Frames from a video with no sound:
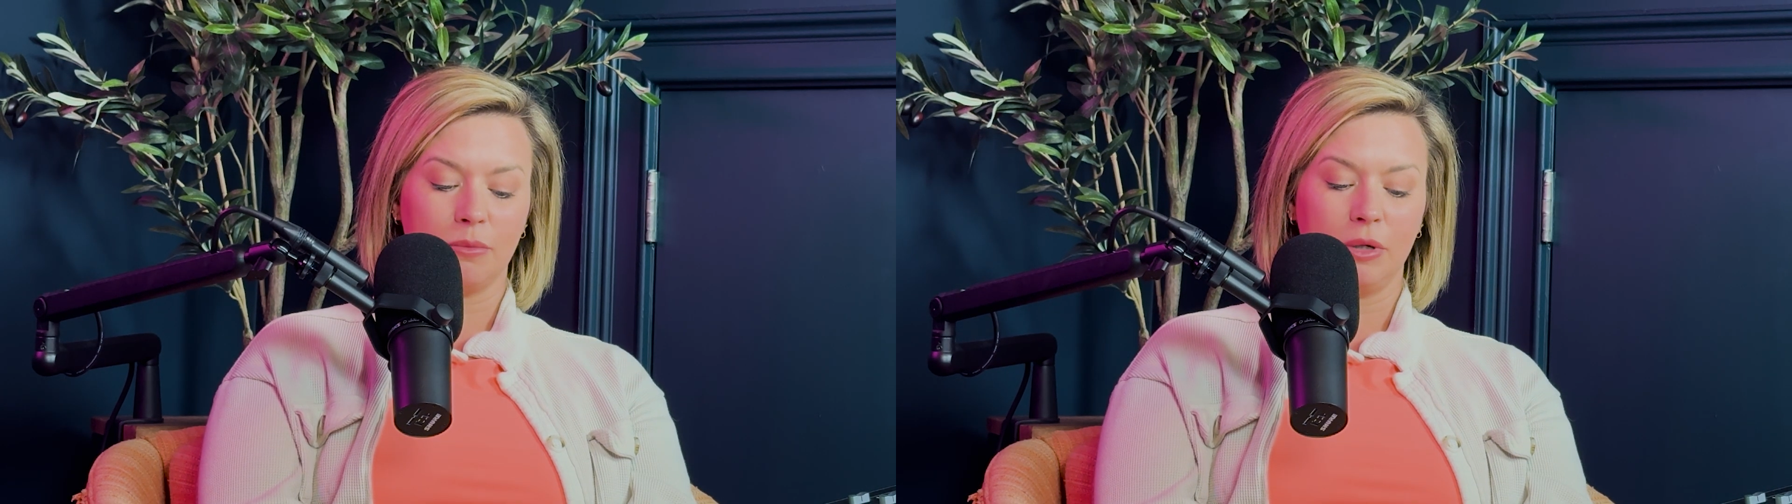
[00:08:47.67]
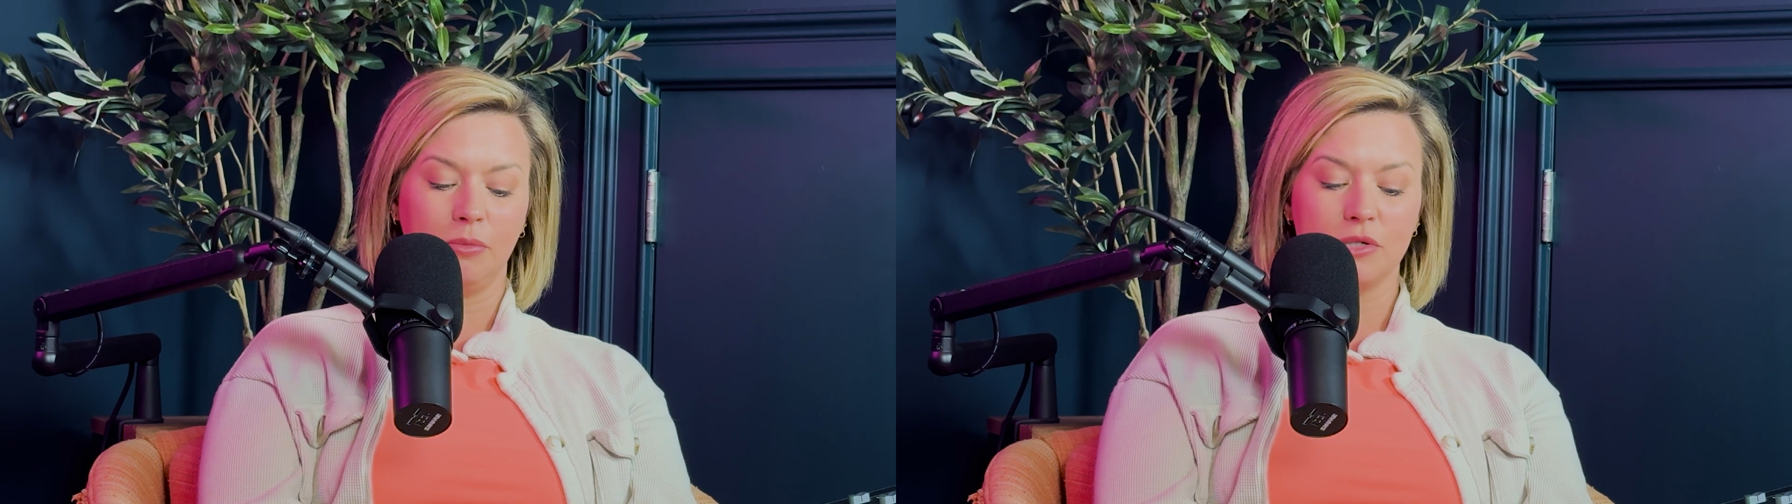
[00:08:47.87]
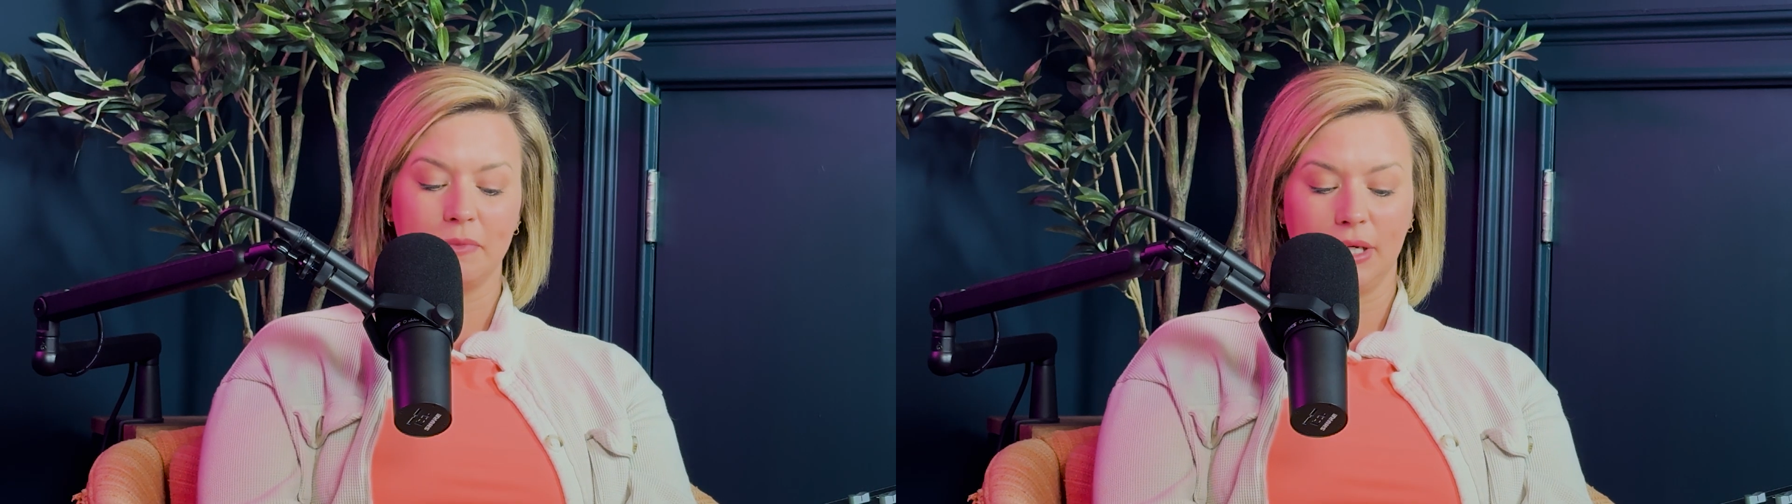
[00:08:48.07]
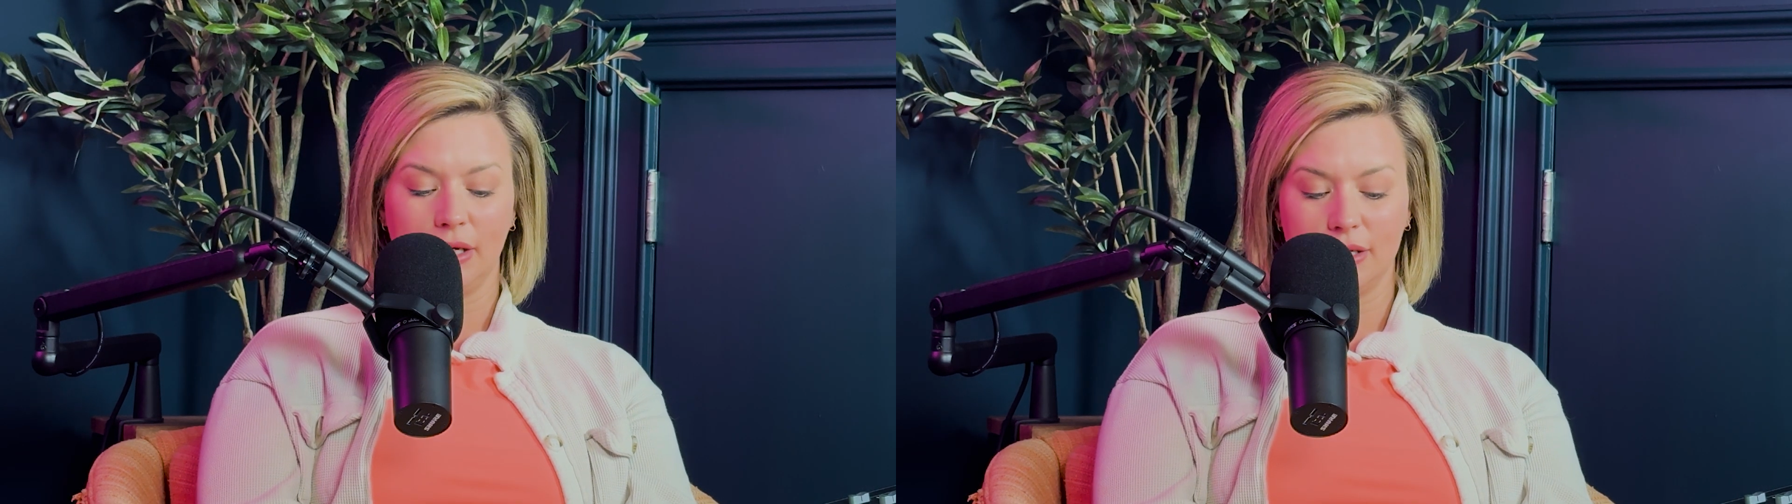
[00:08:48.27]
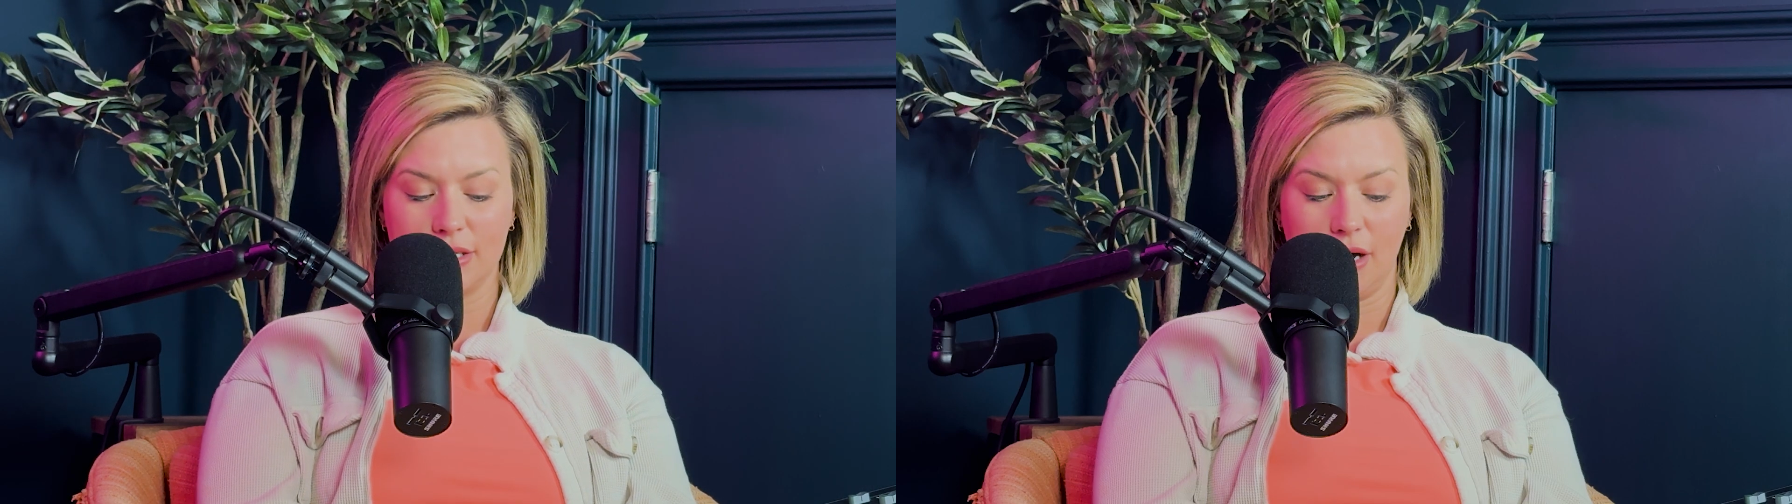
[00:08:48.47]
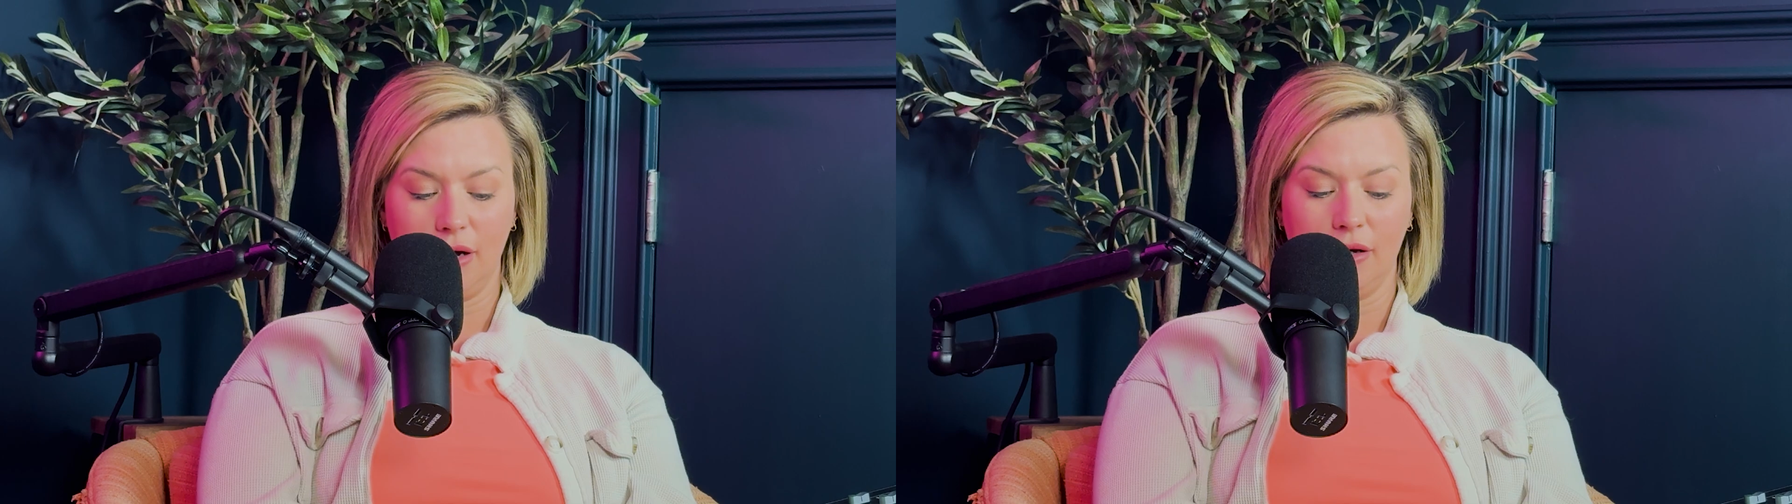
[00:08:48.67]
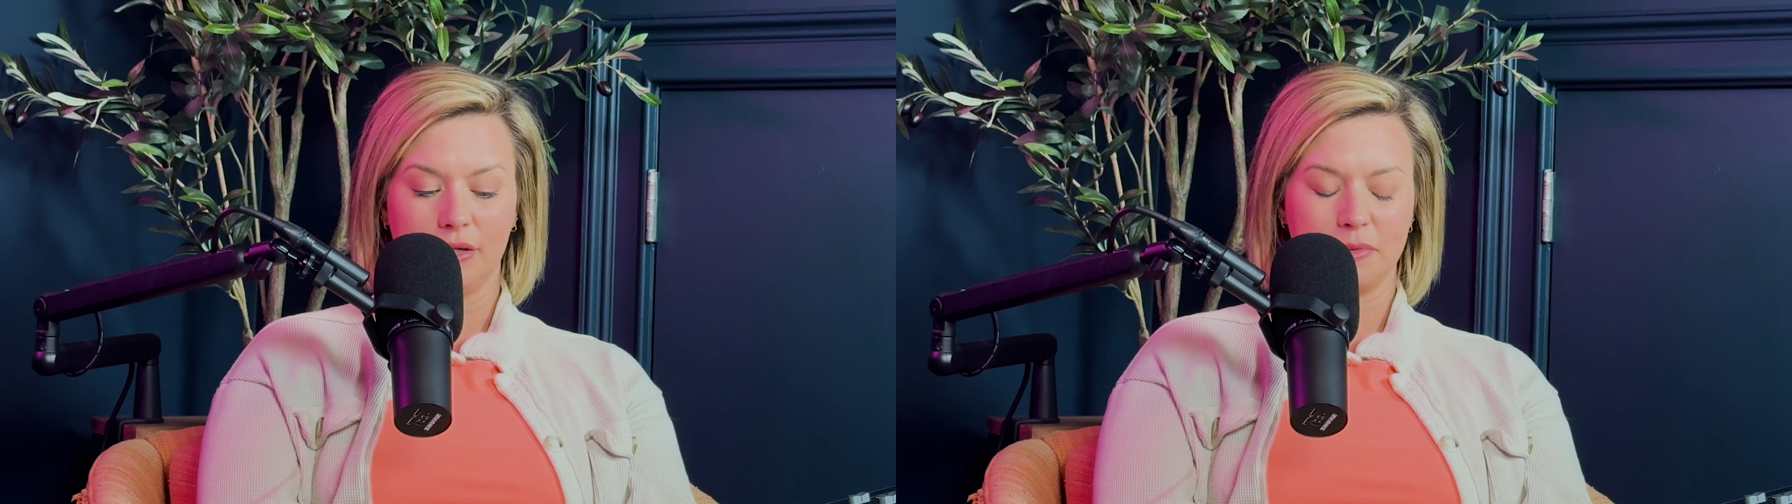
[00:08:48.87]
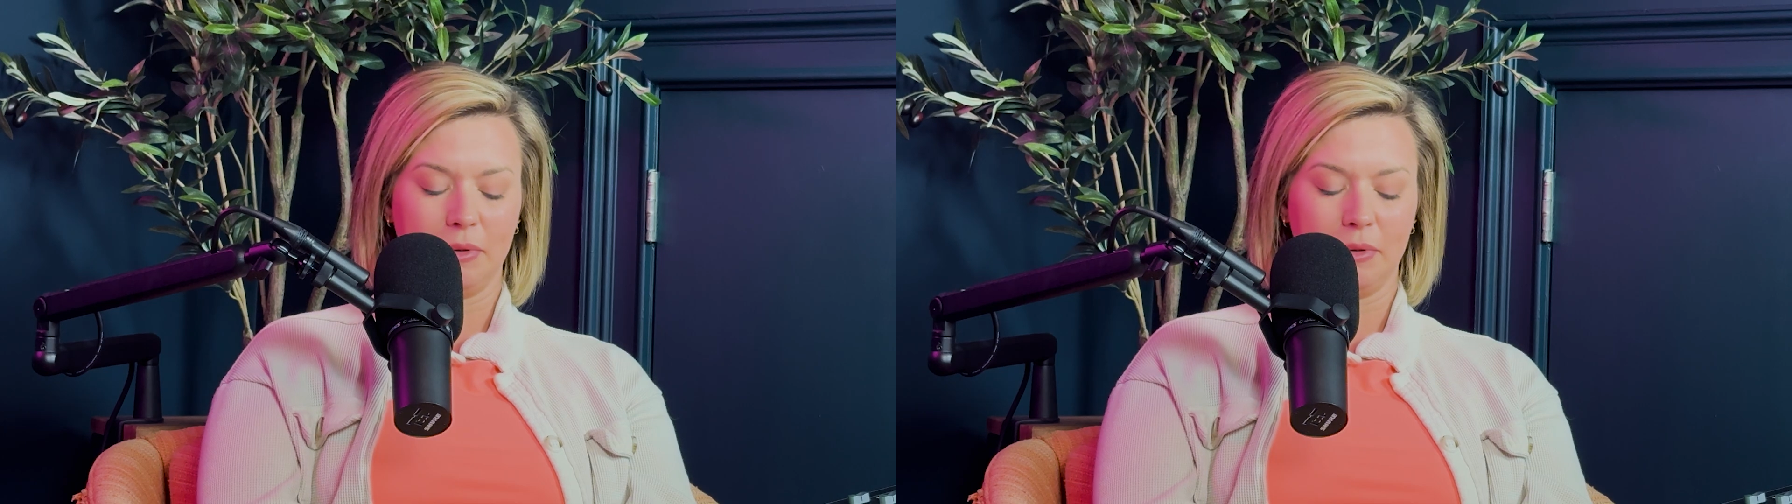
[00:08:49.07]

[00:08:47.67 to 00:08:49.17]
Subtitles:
people speaking in tongues,